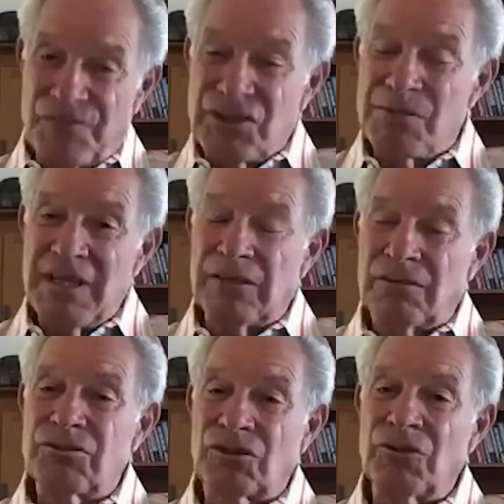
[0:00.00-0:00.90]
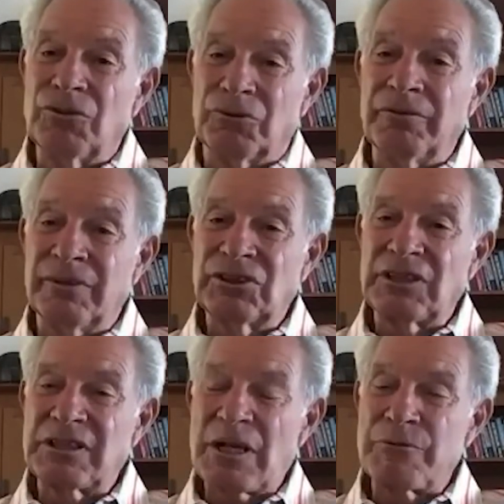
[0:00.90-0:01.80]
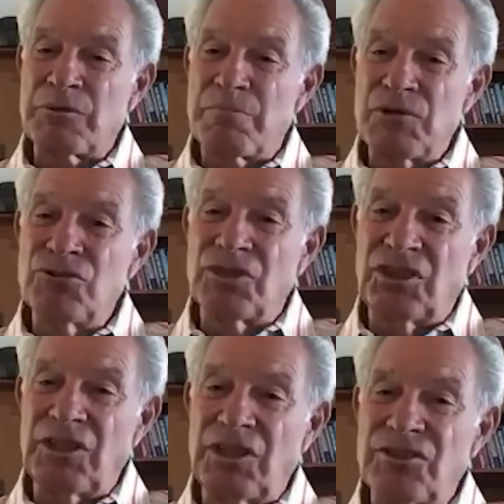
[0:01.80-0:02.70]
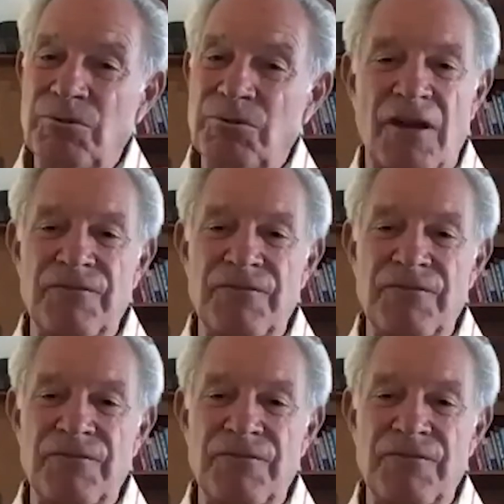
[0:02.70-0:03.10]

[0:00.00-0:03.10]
since I was a music teacher, would come and sell us instruments and stuff,